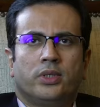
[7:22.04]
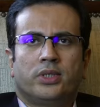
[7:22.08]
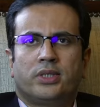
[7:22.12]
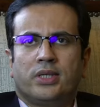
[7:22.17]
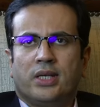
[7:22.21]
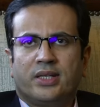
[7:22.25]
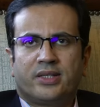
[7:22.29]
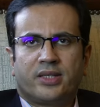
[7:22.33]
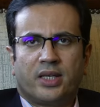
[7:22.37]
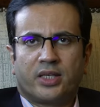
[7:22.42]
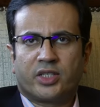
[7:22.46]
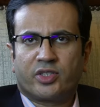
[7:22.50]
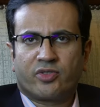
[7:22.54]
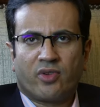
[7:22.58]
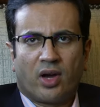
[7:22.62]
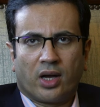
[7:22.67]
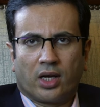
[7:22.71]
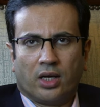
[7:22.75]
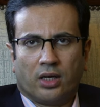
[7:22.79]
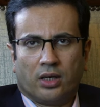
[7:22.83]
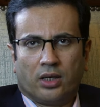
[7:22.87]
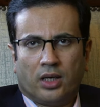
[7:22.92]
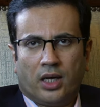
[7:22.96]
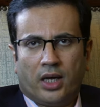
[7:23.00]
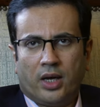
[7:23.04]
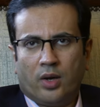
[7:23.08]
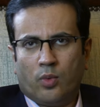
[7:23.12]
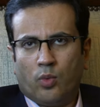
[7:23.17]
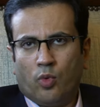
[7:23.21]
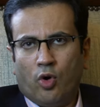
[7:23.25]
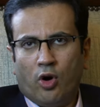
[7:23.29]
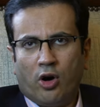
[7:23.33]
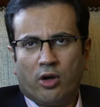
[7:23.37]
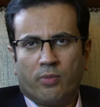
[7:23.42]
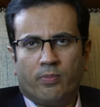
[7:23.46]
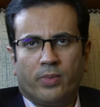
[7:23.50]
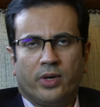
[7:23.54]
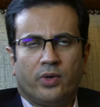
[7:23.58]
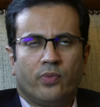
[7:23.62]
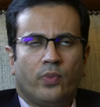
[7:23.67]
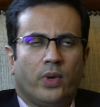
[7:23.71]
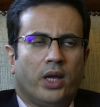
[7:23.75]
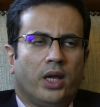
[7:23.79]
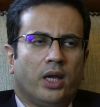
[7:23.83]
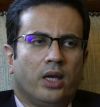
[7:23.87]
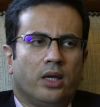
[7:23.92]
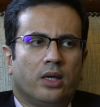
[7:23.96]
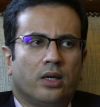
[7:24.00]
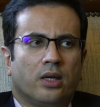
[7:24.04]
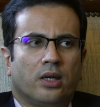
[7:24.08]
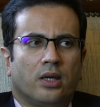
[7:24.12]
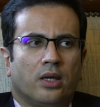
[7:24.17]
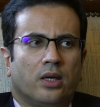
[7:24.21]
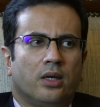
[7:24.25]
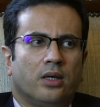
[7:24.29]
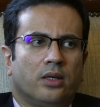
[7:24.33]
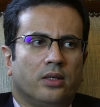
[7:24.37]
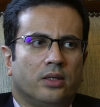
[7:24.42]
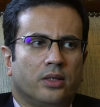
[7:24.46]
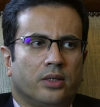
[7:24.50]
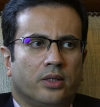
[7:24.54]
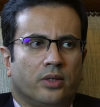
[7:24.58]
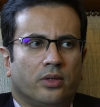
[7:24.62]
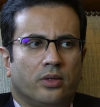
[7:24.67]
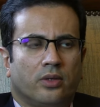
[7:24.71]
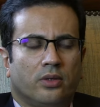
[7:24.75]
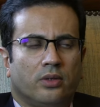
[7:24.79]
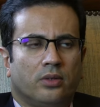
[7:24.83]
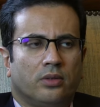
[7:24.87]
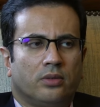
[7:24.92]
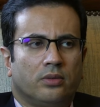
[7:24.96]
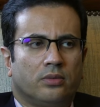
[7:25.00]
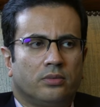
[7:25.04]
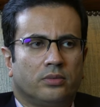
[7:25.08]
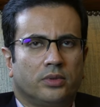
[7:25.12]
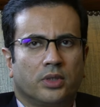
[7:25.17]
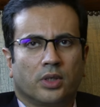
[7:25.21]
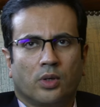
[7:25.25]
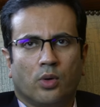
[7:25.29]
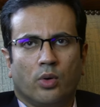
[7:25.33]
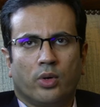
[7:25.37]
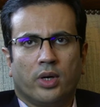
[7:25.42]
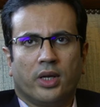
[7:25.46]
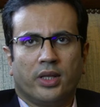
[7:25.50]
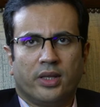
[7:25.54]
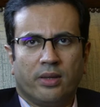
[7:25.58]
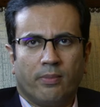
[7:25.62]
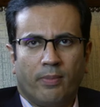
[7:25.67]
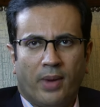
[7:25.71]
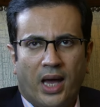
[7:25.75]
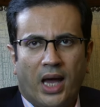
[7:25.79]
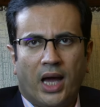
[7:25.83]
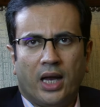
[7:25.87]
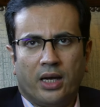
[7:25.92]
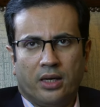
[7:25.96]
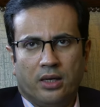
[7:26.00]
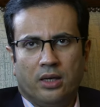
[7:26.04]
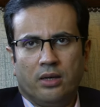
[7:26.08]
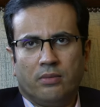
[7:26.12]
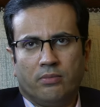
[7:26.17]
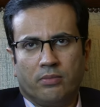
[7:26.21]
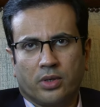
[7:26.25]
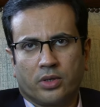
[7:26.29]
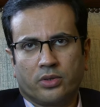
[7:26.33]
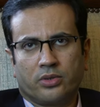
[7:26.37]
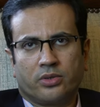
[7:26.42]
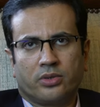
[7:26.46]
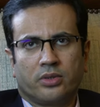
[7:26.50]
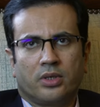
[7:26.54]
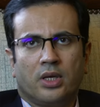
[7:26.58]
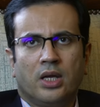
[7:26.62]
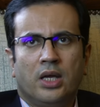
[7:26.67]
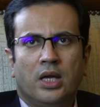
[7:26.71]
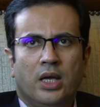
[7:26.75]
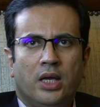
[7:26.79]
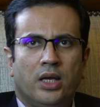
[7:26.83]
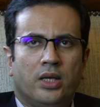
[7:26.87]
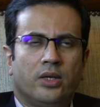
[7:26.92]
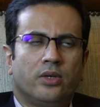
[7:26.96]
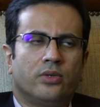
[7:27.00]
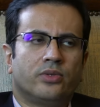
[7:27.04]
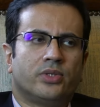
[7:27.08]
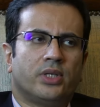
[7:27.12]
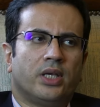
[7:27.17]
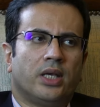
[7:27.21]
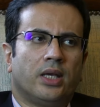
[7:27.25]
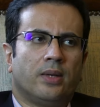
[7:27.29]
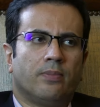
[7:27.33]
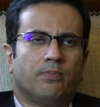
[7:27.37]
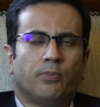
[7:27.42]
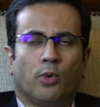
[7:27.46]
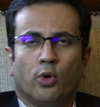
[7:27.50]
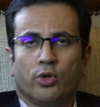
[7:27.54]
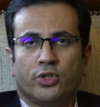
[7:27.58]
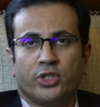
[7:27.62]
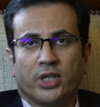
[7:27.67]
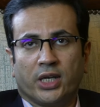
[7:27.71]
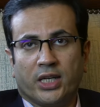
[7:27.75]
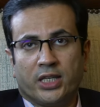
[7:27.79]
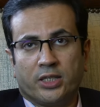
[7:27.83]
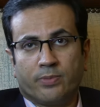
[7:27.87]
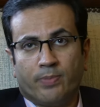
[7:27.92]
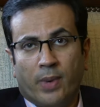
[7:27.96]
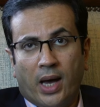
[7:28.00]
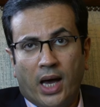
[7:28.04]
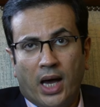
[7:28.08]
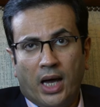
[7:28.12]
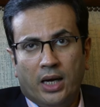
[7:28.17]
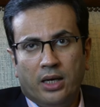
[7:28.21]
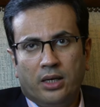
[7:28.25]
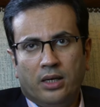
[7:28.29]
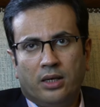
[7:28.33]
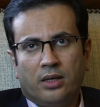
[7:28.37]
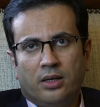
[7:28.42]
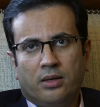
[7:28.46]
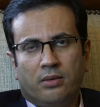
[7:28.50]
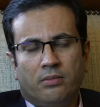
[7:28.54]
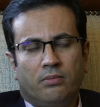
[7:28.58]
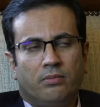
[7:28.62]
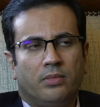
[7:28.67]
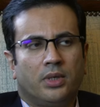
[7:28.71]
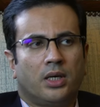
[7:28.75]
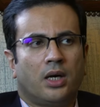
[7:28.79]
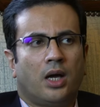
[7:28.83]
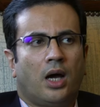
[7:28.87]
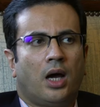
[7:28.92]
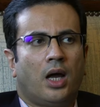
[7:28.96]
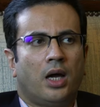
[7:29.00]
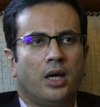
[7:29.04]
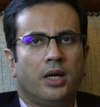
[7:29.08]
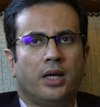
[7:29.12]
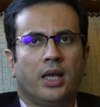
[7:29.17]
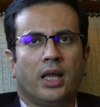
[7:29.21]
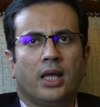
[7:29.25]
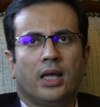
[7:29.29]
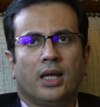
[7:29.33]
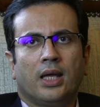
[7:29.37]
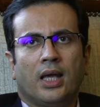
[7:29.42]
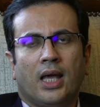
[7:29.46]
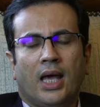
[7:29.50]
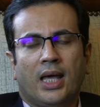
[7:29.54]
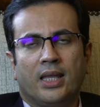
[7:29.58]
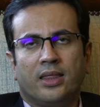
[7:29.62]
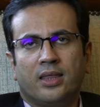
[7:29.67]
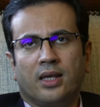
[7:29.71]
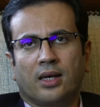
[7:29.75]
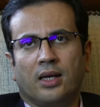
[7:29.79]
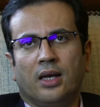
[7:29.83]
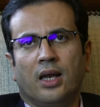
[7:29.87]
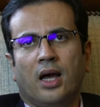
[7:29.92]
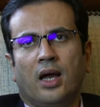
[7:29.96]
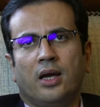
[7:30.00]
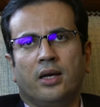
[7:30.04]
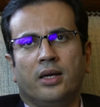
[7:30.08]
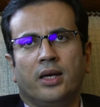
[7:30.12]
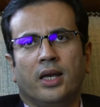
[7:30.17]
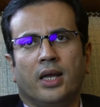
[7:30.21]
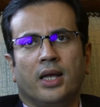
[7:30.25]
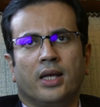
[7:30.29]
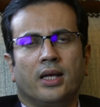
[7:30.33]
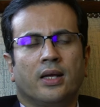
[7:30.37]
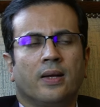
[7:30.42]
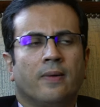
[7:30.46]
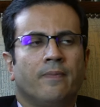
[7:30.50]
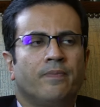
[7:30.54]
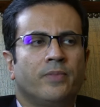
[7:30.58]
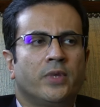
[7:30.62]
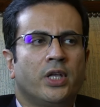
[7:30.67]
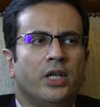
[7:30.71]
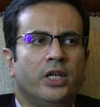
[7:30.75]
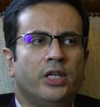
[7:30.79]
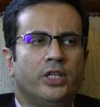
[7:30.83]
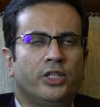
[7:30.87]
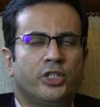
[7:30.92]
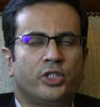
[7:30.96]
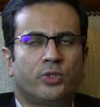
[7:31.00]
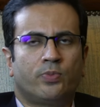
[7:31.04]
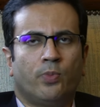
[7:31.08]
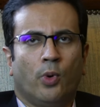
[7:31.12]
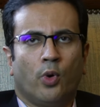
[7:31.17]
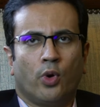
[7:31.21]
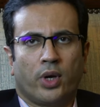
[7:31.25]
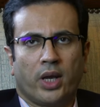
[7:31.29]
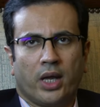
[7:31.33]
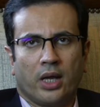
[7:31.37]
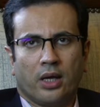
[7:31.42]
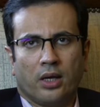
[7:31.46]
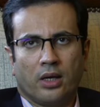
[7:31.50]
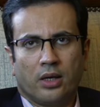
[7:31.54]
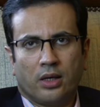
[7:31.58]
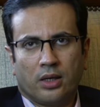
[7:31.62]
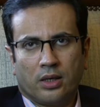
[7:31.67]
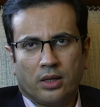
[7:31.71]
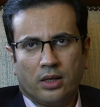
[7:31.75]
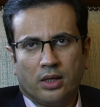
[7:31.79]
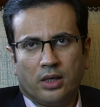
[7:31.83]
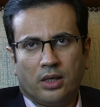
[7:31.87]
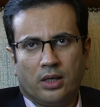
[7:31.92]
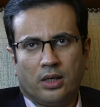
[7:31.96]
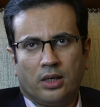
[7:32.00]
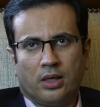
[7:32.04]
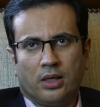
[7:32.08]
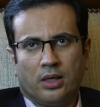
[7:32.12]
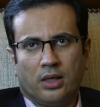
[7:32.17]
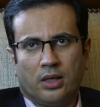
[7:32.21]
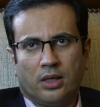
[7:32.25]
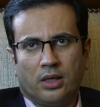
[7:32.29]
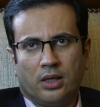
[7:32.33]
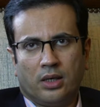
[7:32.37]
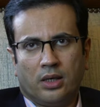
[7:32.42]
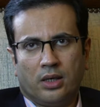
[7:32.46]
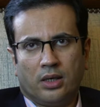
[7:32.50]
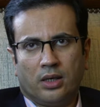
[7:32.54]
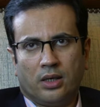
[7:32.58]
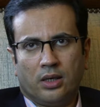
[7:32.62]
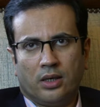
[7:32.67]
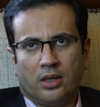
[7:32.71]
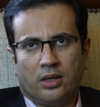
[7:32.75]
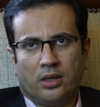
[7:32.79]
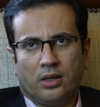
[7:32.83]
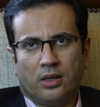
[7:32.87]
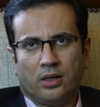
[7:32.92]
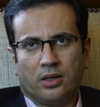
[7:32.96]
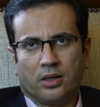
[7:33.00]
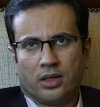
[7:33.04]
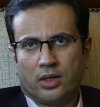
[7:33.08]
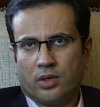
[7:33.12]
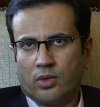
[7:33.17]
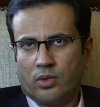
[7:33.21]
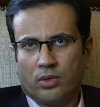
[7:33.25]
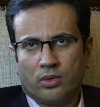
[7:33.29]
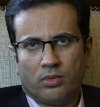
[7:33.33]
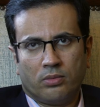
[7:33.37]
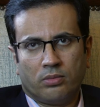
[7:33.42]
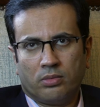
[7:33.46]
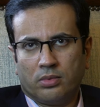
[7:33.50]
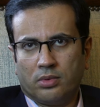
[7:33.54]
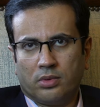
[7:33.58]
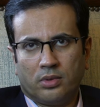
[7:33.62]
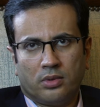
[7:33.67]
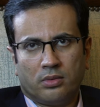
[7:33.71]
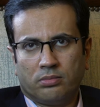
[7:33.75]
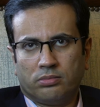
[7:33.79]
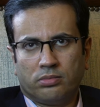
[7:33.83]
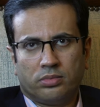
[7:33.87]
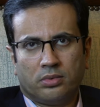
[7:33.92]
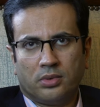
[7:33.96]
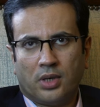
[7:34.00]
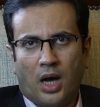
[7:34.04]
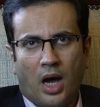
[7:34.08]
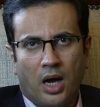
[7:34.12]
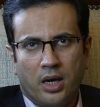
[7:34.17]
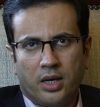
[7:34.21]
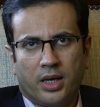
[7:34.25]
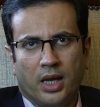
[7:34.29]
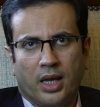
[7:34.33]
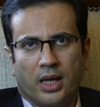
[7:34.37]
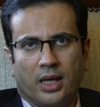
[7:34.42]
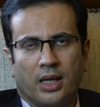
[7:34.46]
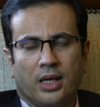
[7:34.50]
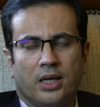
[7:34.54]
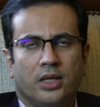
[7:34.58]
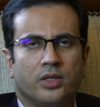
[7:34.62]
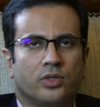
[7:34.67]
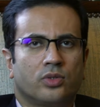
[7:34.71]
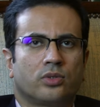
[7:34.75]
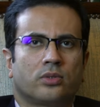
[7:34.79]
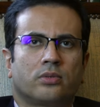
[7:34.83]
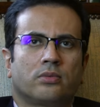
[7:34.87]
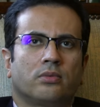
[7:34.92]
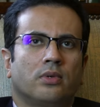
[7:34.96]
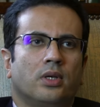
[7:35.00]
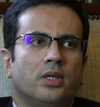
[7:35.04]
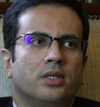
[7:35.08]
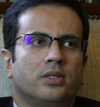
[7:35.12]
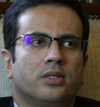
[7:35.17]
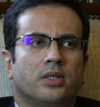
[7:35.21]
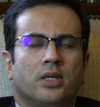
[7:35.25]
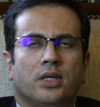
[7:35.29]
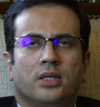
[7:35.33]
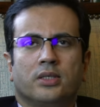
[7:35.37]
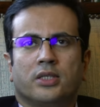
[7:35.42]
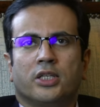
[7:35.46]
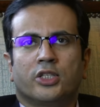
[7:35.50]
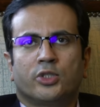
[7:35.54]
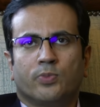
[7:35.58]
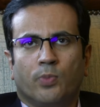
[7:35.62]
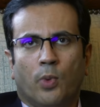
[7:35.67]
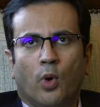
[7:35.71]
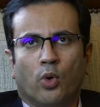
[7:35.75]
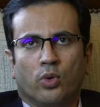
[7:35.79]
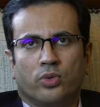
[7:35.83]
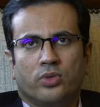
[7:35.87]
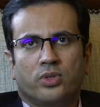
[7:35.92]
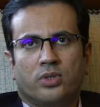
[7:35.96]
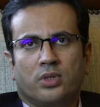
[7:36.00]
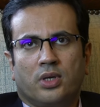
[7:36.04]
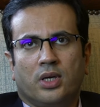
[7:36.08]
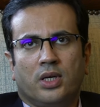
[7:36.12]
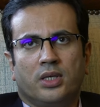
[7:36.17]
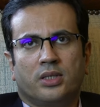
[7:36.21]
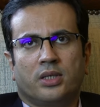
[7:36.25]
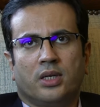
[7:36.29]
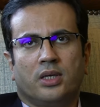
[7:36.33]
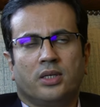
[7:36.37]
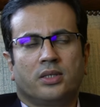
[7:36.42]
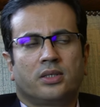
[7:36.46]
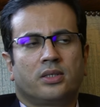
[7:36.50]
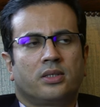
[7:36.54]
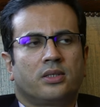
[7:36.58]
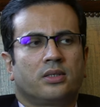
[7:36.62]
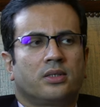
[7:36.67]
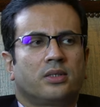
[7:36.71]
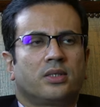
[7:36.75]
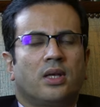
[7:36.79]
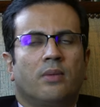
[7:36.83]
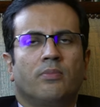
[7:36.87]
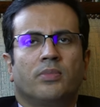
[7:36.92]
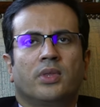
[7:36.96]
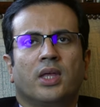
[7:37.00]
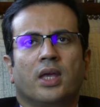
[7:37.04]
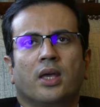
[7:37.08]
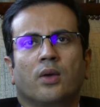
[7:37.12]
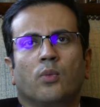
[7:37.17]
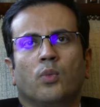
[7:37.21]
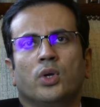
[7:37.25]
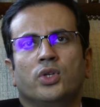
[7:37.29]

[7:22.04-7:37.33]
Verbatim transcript: It's, it's a struggle and a war between, uh, you know, the good and the bad. Because you see, poaching is bad, but hunting, ethical hunting, sporting, uh, uh, you know, hunting is, is, is a sports, is, something